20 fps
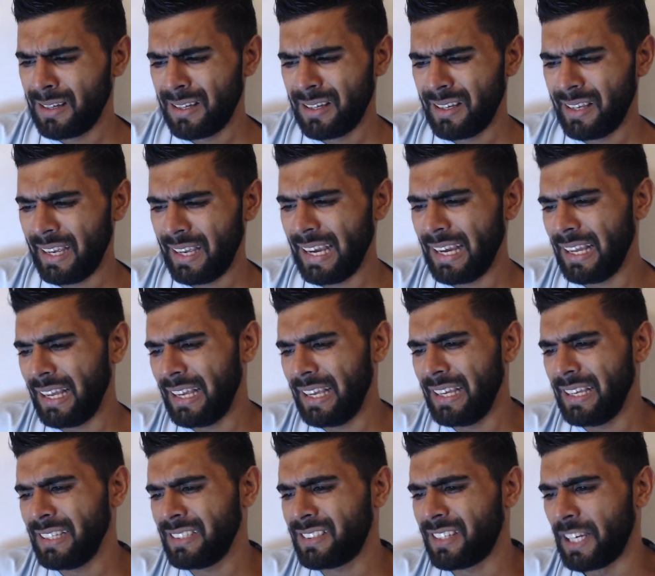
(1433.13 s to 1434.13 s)

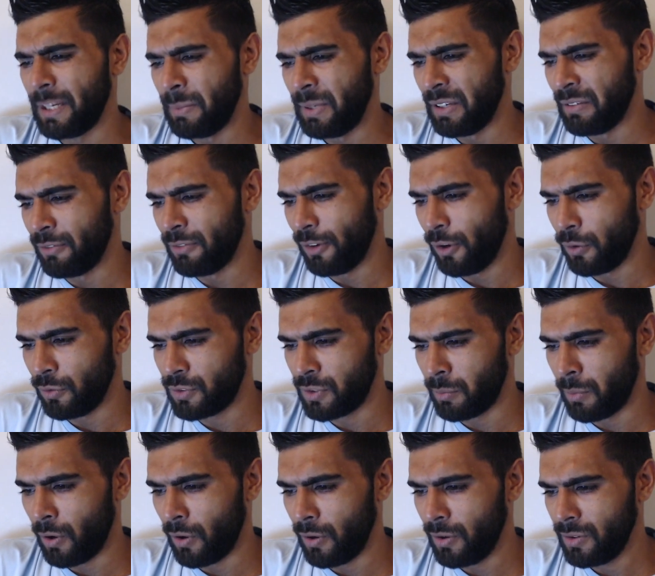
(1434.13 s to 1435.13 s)
he's going to be involved
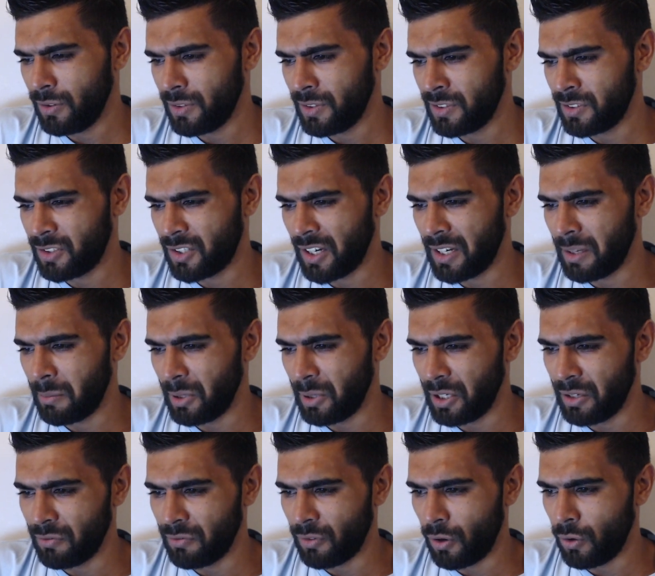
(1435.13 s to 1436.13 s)
tomorrow. He's going to be
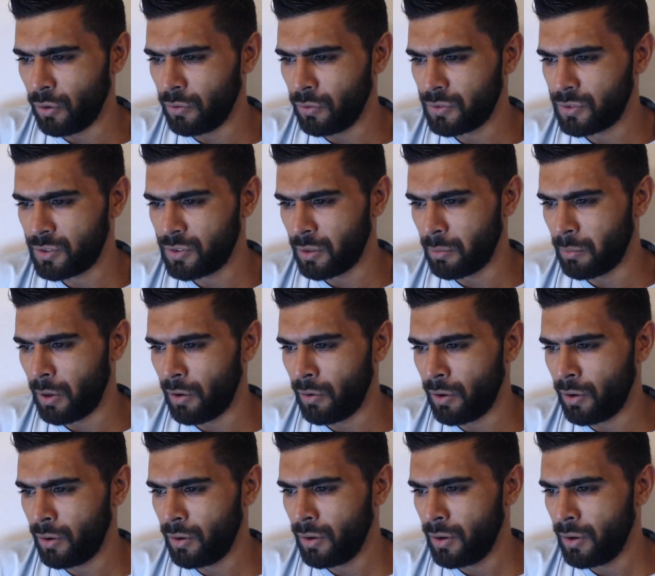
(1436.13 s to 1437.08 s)
involved tomorrow.